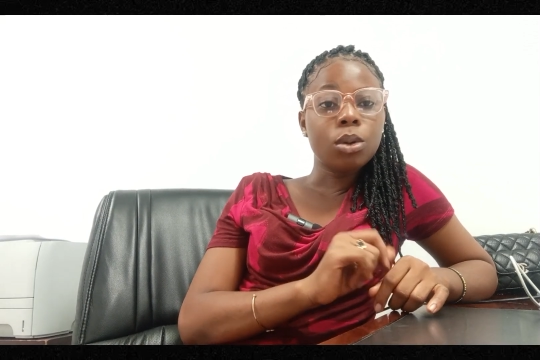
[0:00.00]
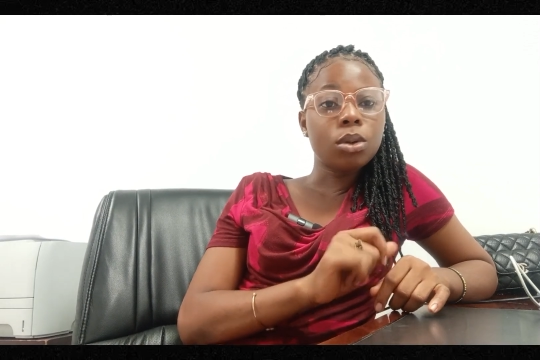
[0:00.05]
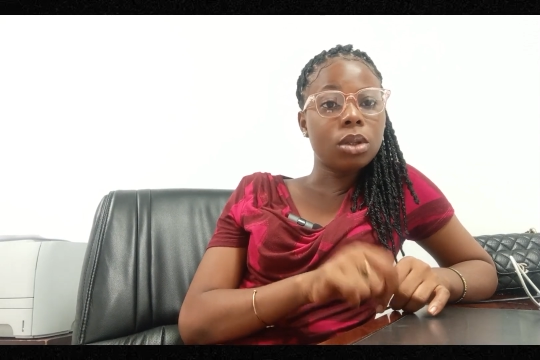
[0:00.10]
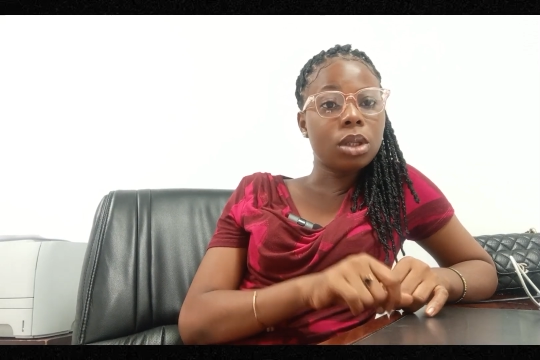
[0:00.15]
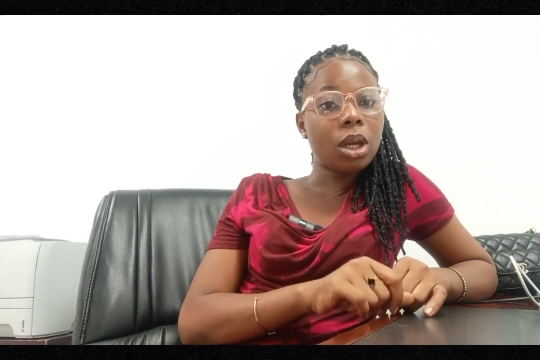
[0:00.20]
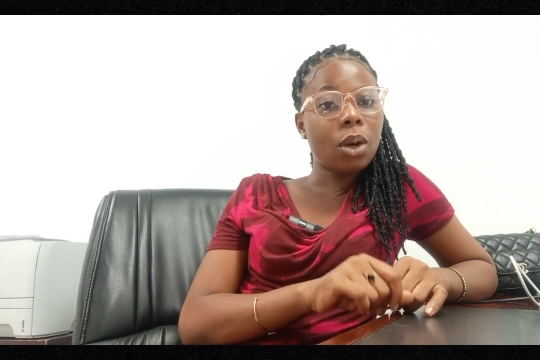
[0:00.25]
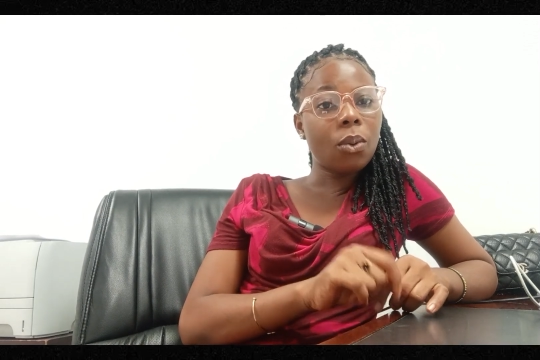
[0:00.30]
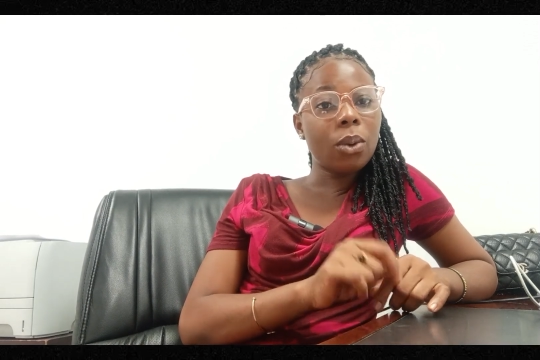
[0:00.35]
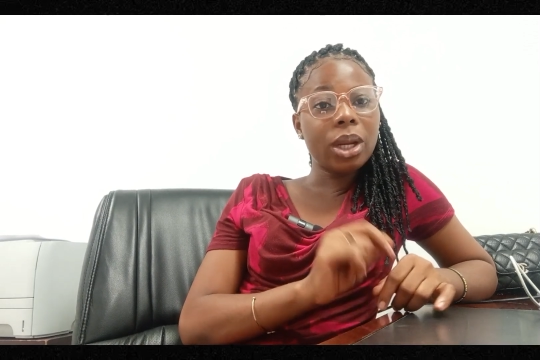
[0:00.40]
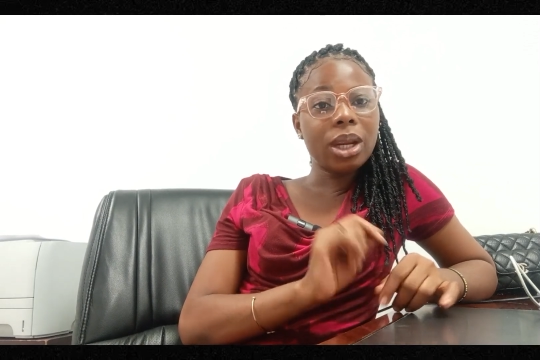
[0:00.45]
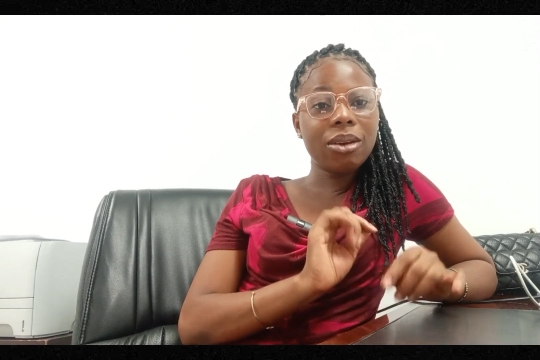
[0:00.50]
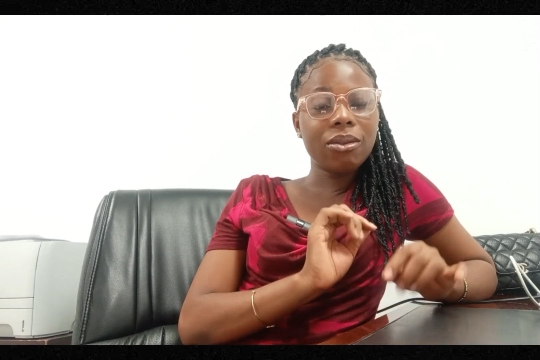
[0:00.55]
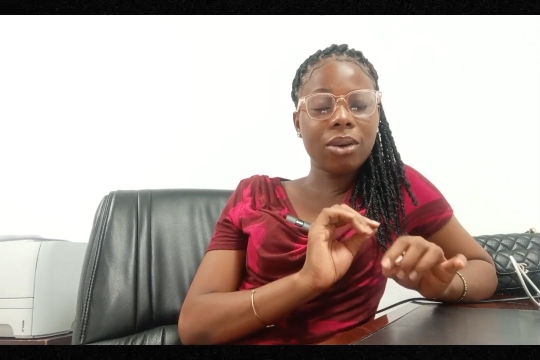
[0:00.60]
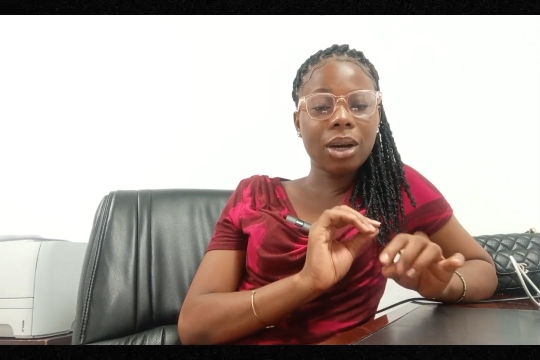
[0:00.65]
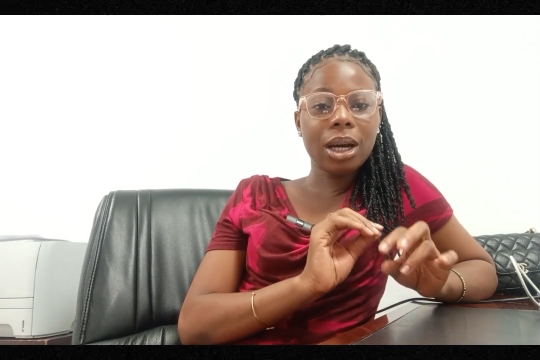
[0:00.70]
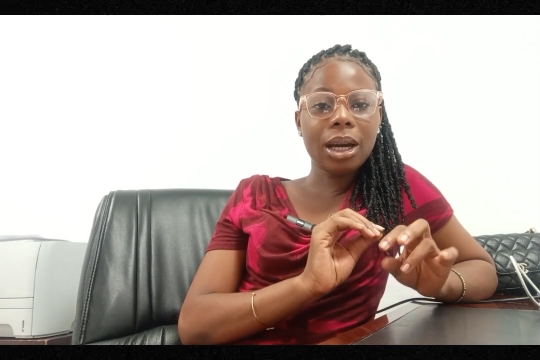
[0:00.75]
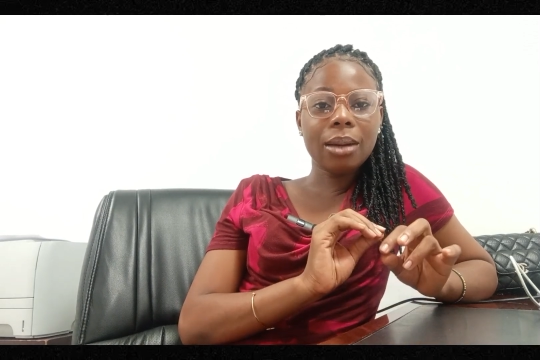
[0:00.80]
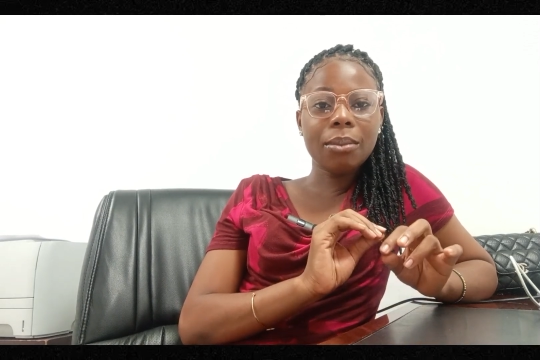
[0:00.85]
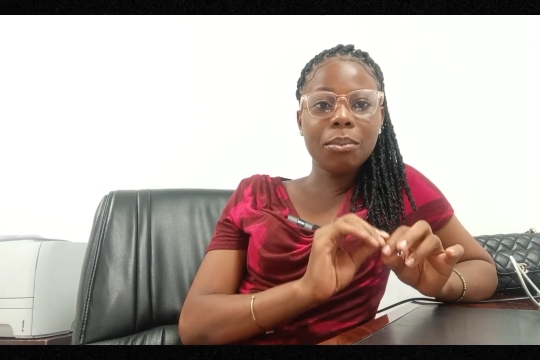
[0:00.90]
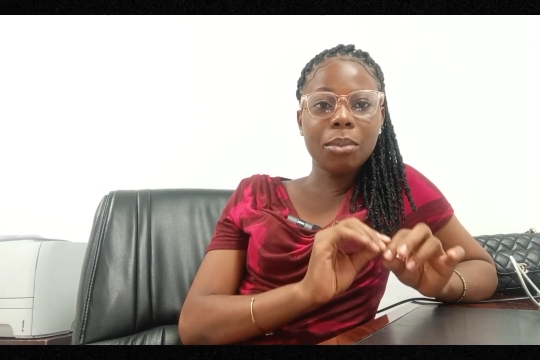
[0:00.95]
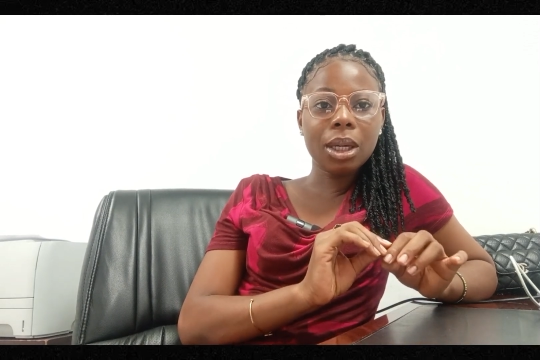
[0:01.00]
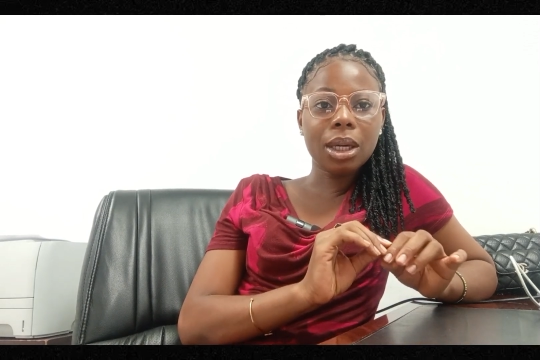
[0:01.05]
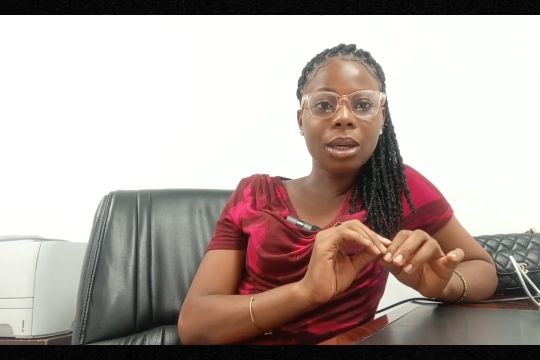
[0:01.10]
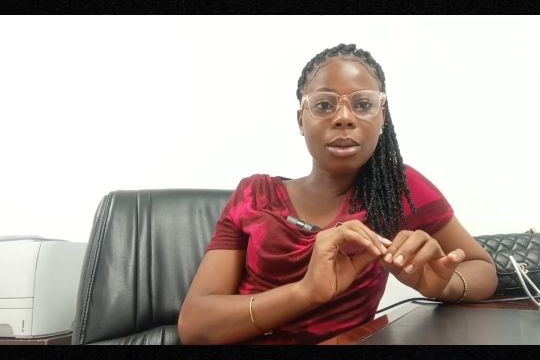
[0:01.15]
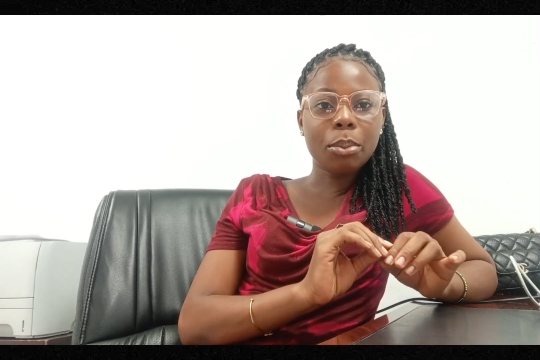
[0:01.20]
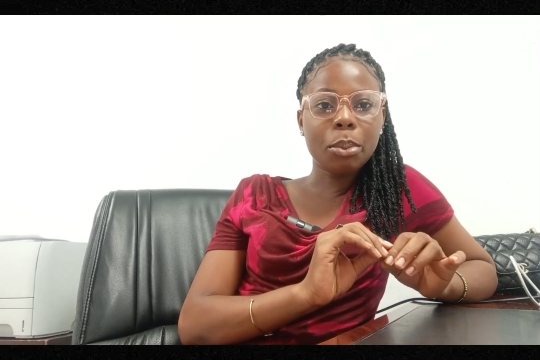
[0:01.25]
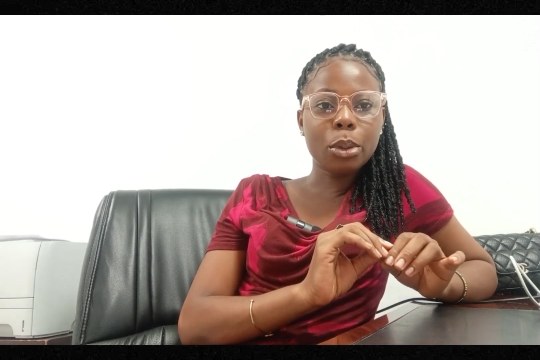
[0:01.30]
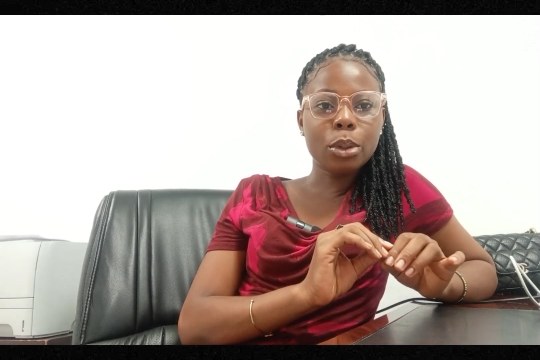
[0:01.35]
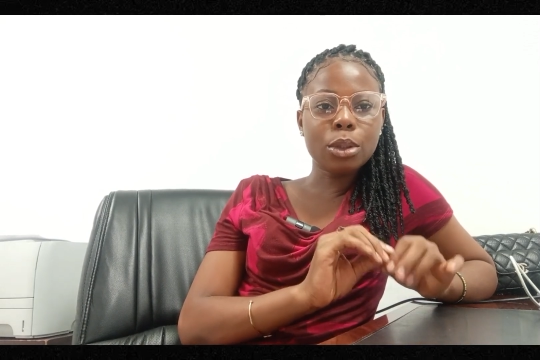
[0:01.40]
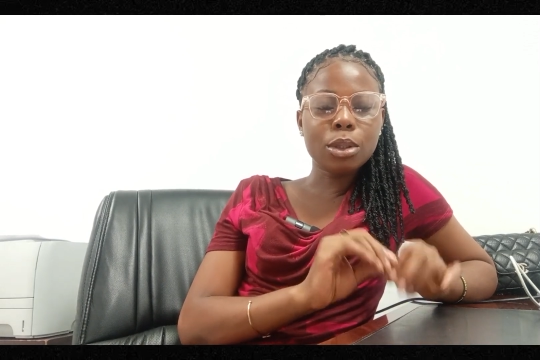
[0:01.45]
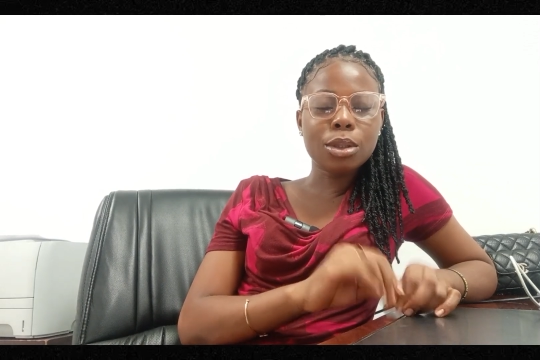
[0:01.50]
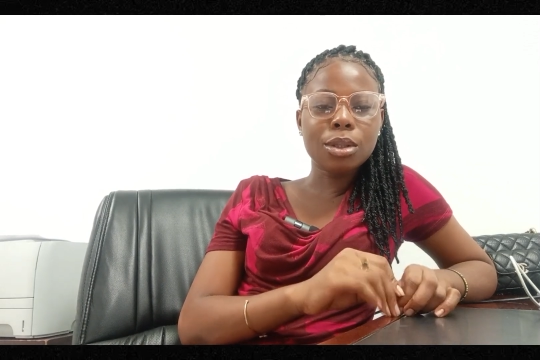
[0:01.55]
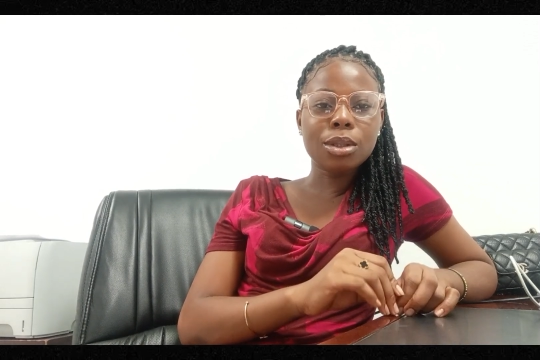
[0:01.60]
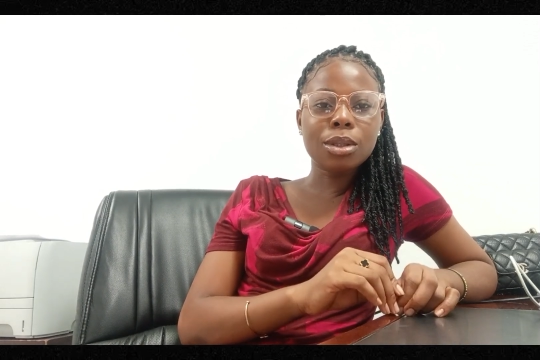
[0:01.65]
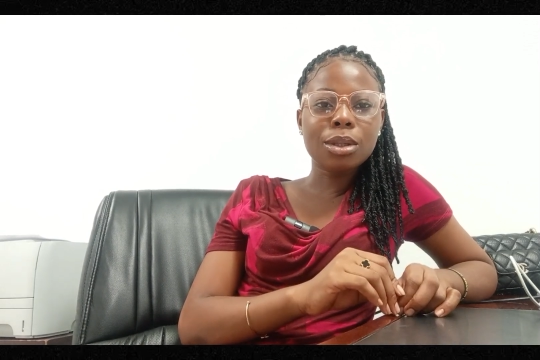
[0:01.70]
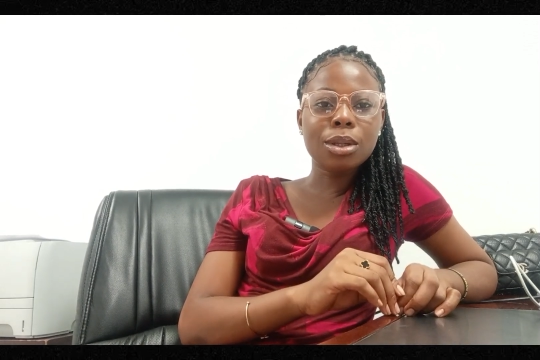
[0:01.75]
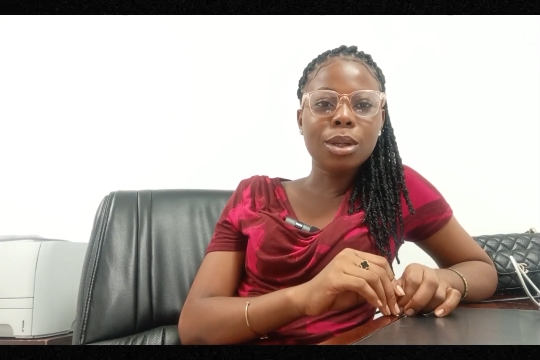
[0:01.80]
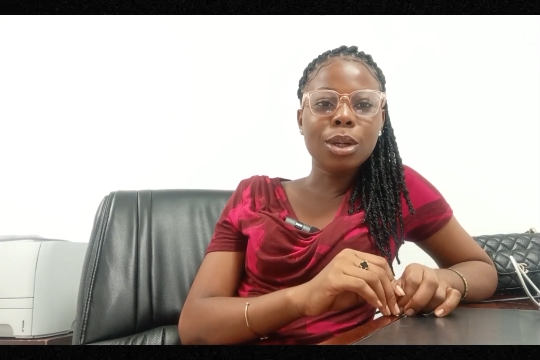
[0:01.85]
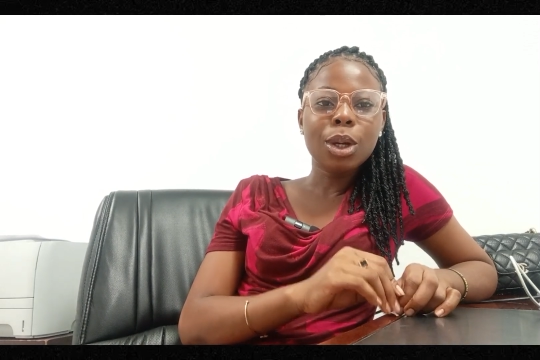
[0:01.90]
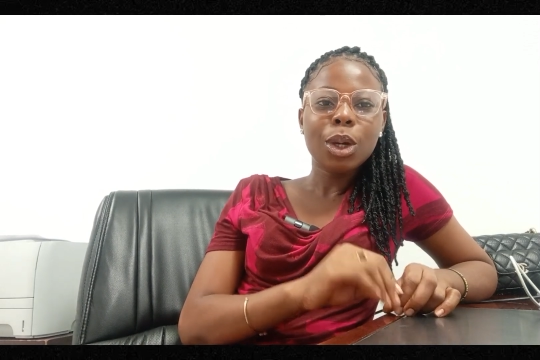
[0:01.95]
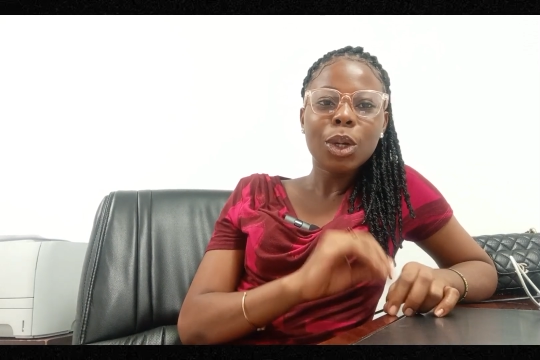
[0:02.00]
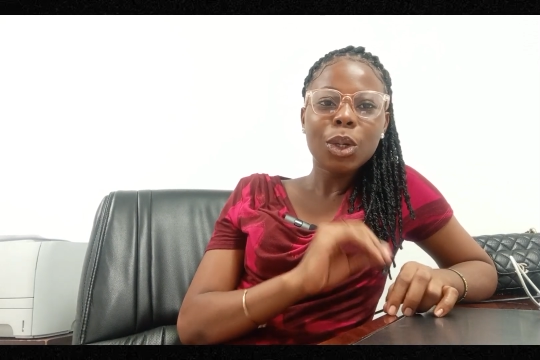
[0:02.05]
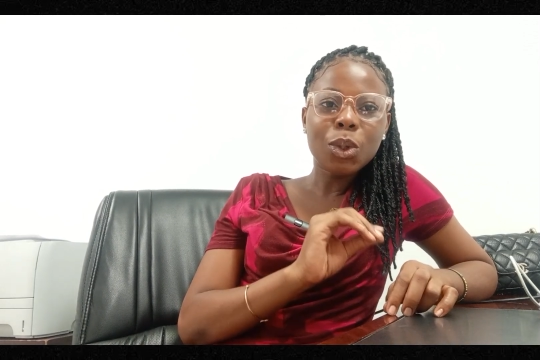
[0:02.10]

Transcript: so that whenever I make a post,